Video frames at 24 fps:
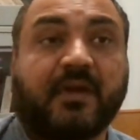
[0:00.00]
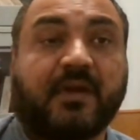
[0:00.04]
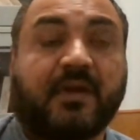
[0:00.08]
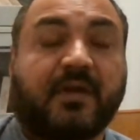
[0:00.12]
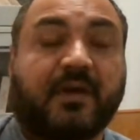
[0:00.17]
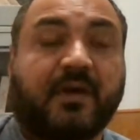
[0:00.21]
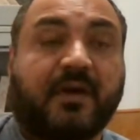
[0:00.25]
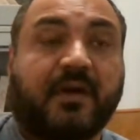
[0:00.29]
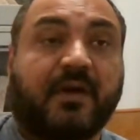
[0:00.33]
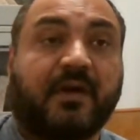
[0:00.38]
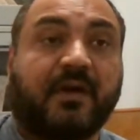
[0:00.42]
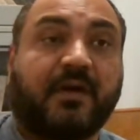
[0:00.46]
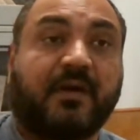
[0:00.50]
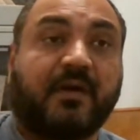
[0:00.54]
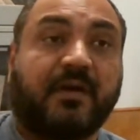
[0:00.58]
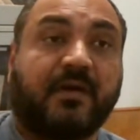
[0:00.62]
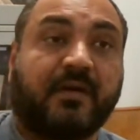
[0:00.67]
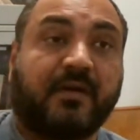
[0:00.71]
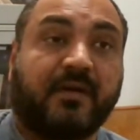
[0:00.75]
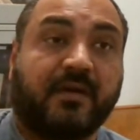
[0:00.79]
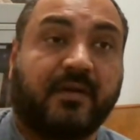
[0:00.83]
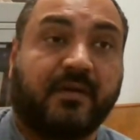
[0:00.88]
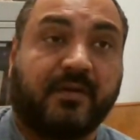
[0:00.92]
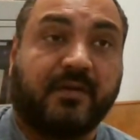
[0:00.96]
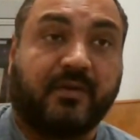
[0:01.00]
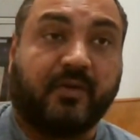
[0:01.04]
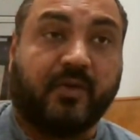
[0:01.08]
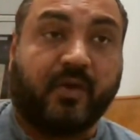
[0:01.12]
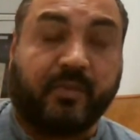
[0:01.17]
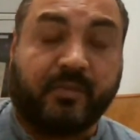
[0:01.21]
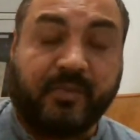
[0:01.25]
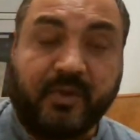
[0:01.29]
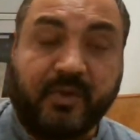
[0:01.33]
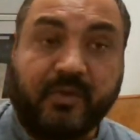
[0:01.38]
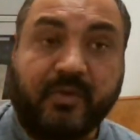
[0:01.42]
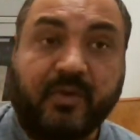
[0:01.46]

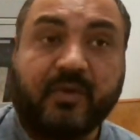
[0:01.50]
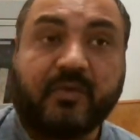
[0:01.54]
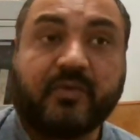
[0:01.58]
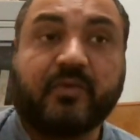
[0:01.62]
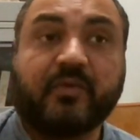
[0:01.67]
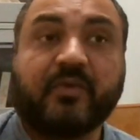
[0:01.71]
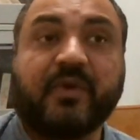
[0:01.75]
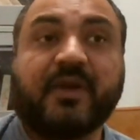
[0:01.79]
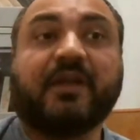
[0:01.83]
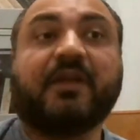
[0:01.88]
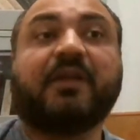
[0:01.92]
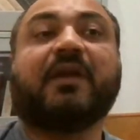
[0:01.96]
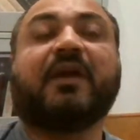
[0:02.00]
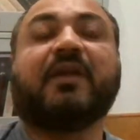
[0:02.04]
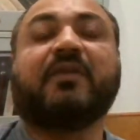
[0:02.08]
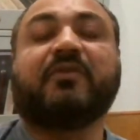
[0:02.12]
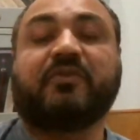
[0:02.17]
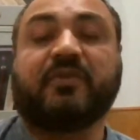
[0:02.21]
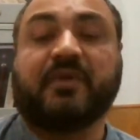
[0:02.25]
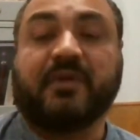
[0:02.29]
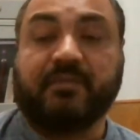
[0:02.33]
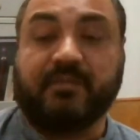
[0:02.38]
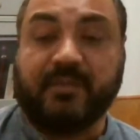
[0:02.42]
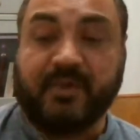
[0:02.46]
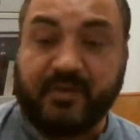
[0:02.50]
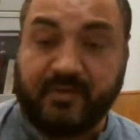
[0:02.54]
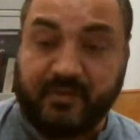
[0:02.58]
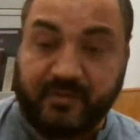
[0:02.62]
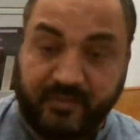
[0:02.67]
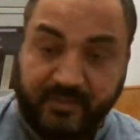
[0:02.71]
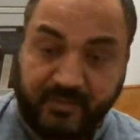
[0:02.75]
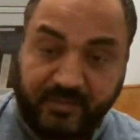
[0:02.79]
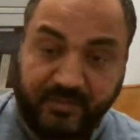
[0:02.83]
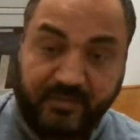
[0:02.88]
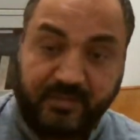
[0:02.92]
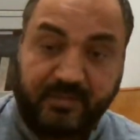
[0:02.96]
European also, and the ancient
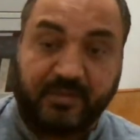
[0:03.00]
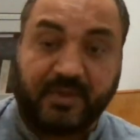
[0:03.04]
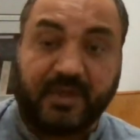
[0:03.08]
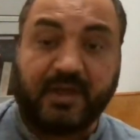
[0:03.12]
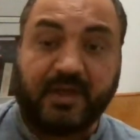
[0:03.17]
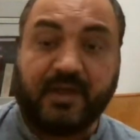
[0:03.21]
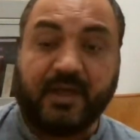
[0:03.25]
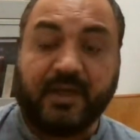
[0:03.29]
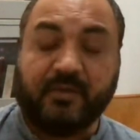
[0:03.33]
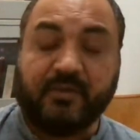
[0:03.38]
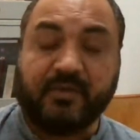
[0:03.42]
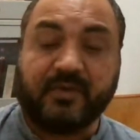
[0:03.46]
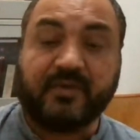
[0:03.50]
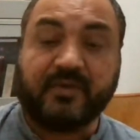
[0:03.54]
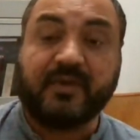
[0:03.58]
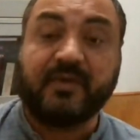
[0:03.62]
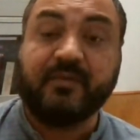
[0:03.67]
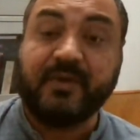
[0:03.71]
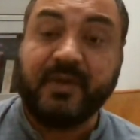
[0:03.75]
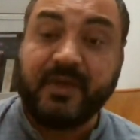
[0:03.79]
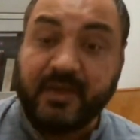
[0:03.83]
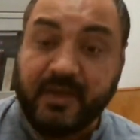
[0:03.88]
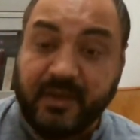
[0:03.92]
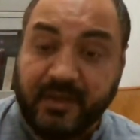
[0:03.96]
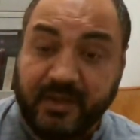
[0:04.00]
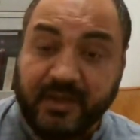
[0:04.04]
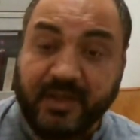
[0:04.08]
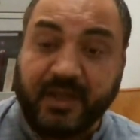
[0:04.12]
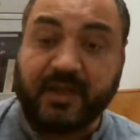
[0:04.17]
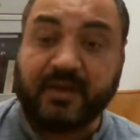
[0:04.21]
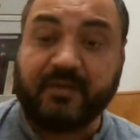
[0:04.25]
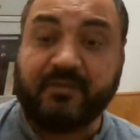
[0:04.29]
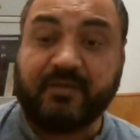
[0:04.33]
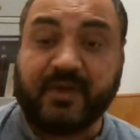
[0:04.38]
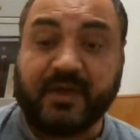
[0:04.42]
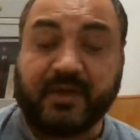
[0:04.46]
means languages, even in India,
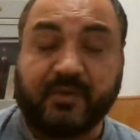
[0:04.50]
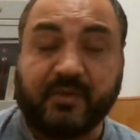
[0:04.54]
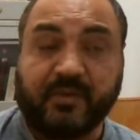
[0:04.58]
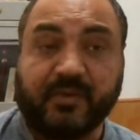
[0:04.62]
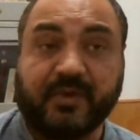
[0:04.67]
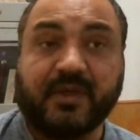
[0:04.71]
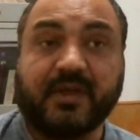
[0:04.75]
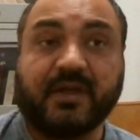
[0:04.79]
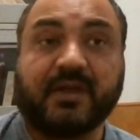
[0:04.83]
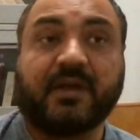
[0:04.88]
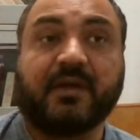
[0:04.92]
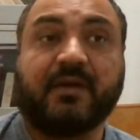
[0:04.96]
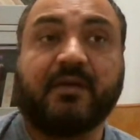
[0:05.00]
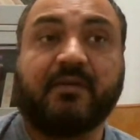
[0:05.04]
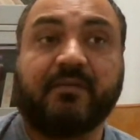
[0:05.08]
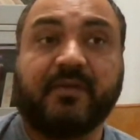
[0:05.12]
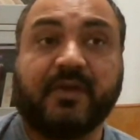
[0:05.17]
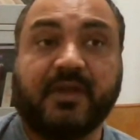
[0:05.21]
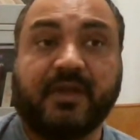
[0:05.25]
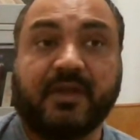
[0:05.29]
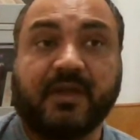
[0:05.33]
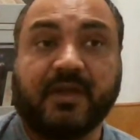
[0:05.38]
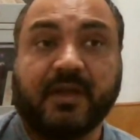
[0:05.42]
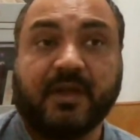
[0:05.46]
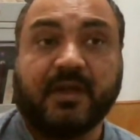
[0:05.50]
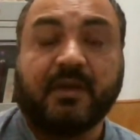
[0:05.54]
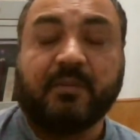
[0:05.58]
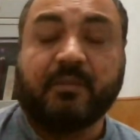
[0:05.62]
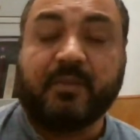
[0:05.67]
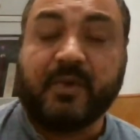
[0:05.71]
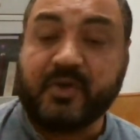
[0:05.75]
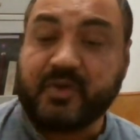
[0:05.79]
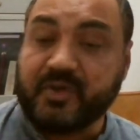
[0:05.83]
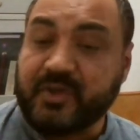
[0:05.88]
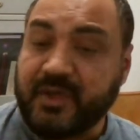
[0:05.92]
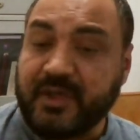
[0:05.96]
in fact. Okay, we
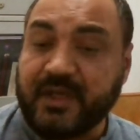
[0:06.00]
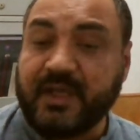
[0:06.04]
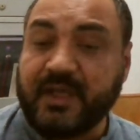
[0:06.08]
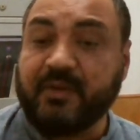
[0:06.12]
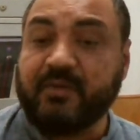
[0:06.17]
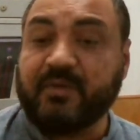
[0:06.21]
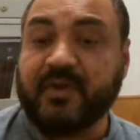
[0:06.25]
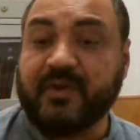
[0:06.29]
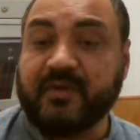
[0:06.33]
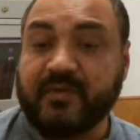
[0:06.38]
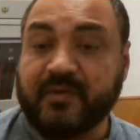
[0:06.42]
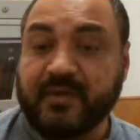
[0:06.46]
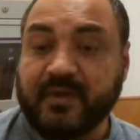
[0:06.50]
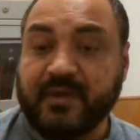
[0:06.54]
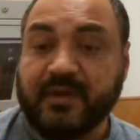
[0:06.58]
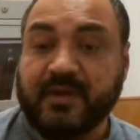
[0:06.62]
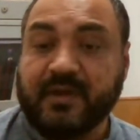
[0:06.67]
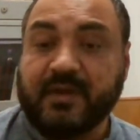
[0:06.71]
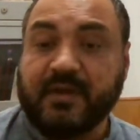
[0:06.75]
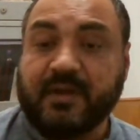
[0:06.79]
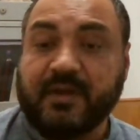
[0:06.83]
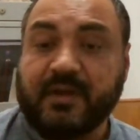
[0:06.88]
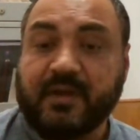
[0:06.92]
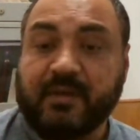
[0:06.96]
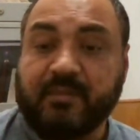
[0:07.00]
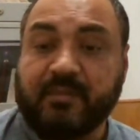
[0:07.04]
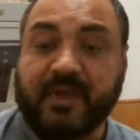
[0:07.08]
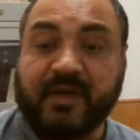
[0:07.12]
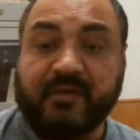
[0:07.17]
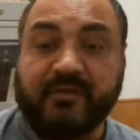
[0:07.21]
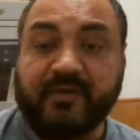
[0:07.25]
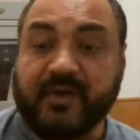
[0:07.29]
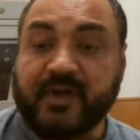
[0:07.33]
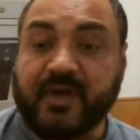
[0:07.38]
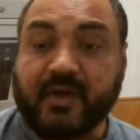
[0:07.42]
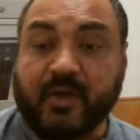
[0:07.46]
Persian language
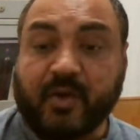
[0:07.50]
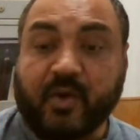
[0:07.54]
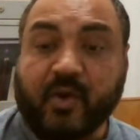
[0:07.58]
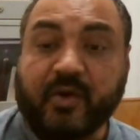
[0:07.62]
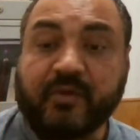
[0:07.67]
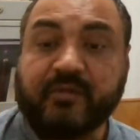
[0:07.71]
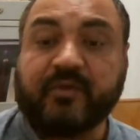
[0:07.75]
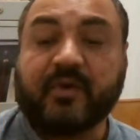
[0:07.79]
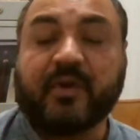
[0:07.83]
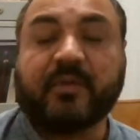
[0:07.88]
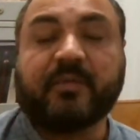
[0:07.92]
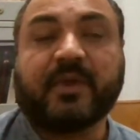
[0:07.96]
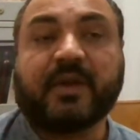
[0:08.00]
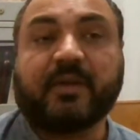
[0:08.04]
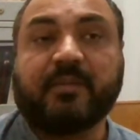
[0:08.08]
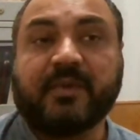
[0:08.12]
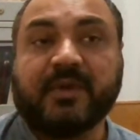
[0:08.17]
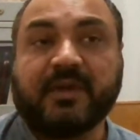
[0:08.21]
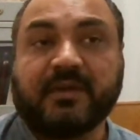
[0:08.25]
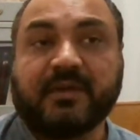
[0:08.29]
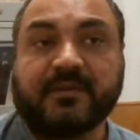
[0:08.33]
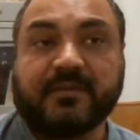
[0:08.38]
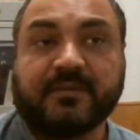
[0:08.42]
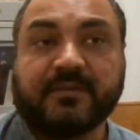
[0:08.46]
benefited a lot from Arabic,